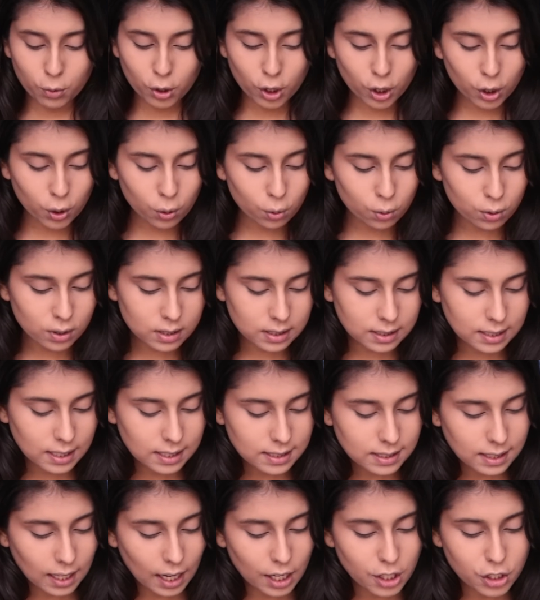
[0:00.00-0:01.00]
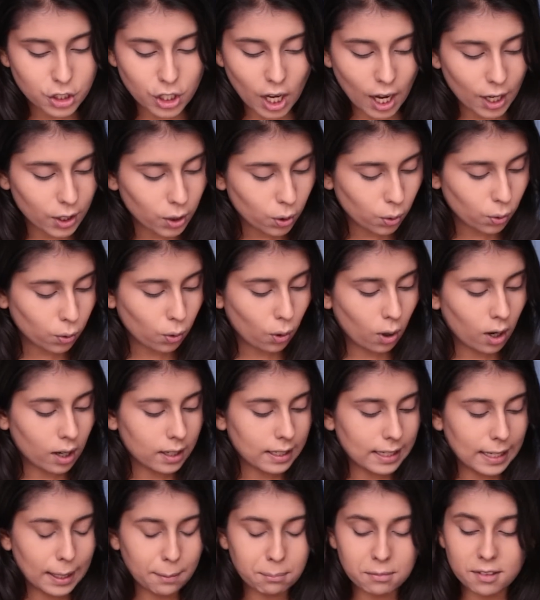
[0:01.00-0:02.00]
going to use this eyeshadow
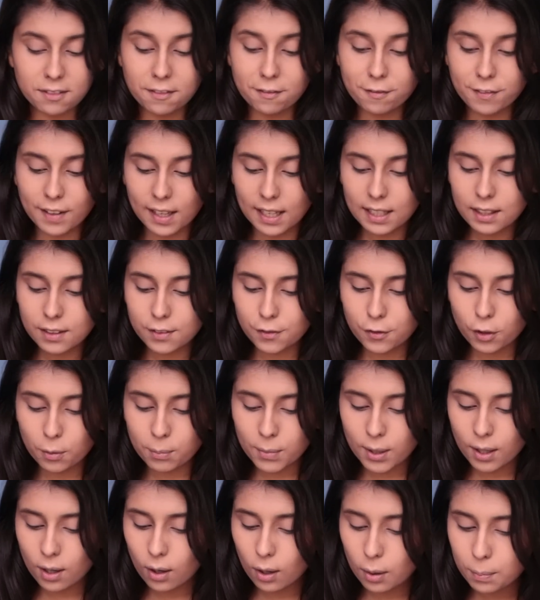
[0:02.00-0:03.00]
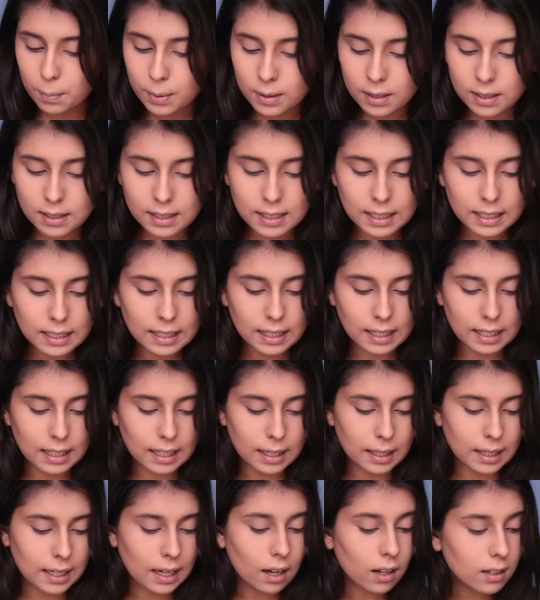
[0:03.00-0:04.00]
named Faith from the Urban
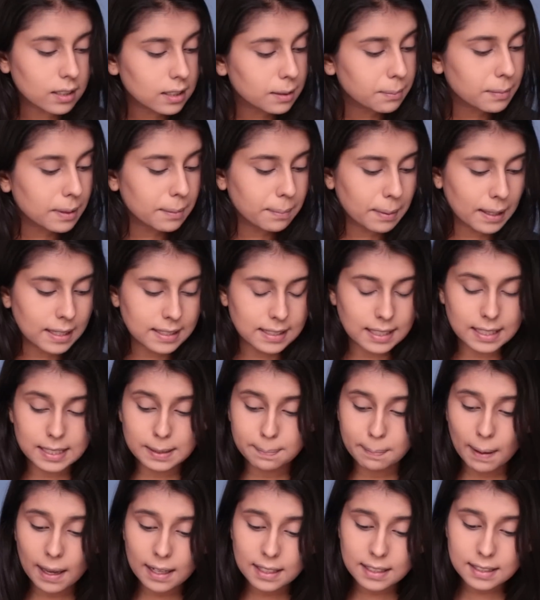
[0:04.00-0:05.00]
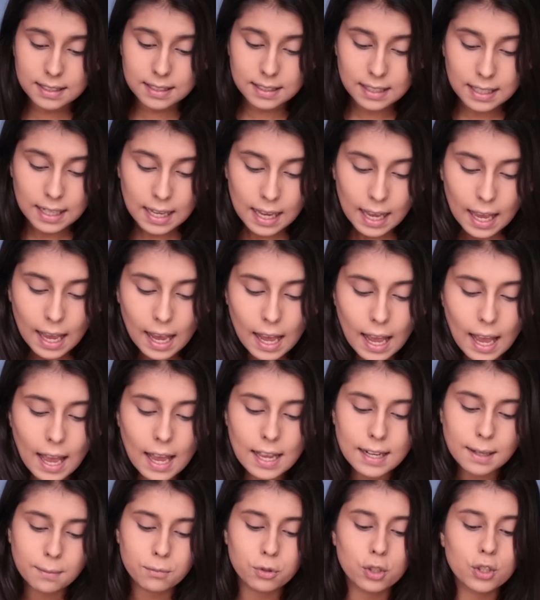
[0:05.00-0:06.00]
Decay Ultimate Basics palette,
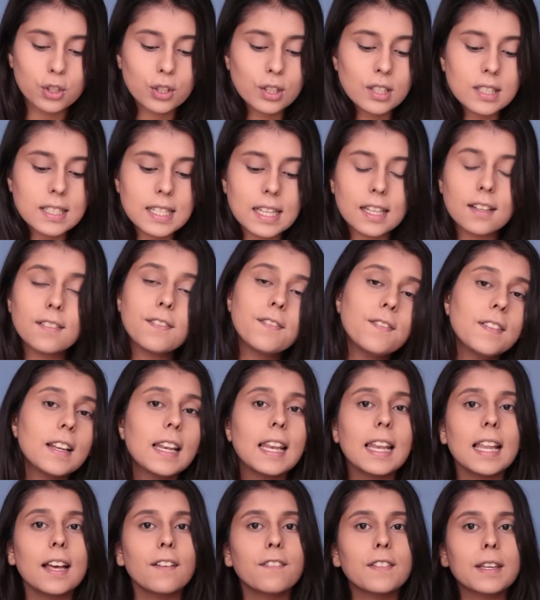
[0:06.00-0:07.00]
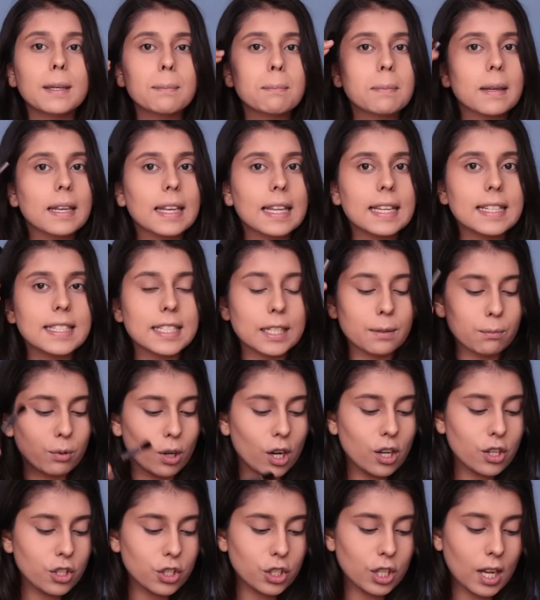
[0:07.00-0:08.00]
and I'm just going to take a fluffy blending
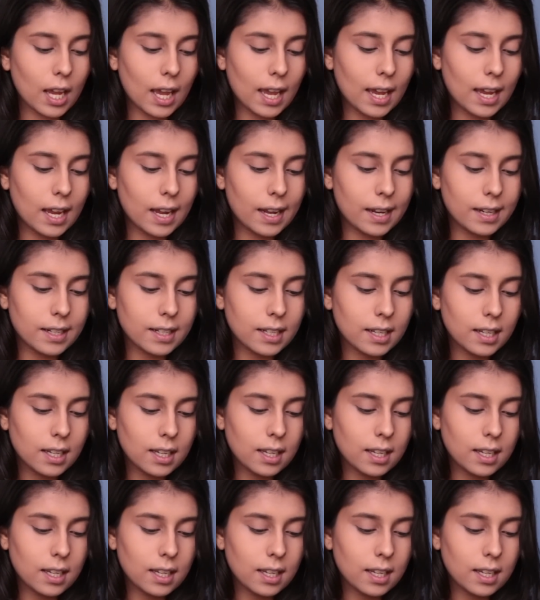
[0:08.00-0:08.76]
brush and